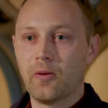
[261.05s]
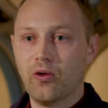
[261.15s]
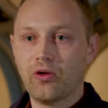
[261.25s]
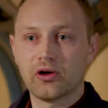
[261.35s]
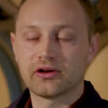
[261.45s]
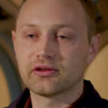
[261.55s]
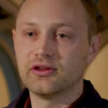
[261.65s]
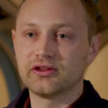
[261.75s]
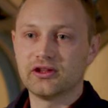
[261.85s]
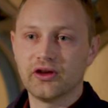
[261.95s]
Or
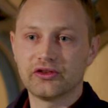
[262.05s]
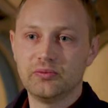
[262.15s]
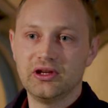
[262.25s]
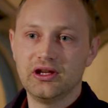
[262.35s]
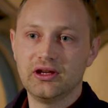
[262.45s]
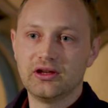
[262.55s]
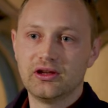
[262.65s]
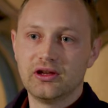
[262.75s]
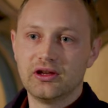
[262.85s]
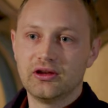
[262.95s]
this can also be
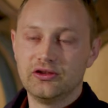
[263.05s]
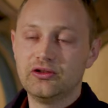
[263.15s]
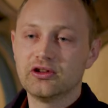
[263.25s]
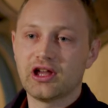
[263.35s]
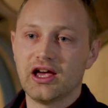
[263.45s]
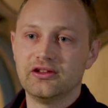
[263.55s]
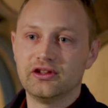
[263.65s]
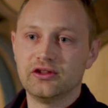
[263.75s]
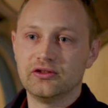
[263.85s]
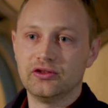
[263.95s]

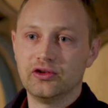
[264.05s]
utilized in